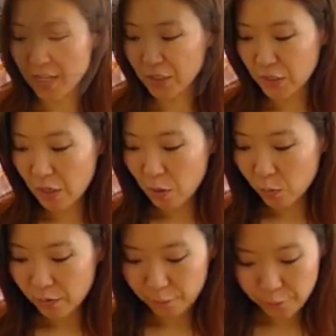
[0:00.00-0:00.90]

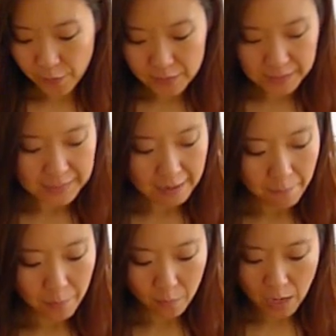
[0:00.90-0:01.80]
So the first
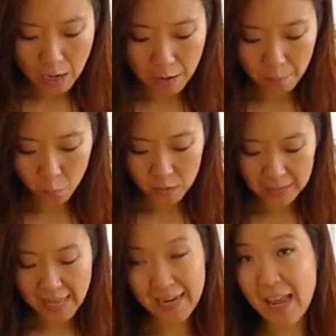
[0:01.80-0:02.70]
step,
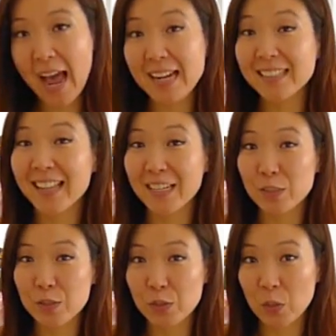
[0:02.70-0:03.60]
I'd like
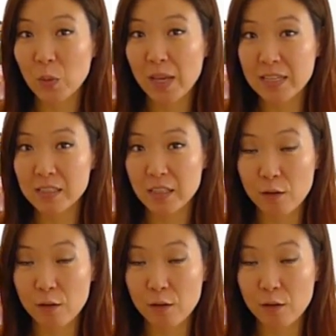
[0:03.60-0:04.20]
to do is,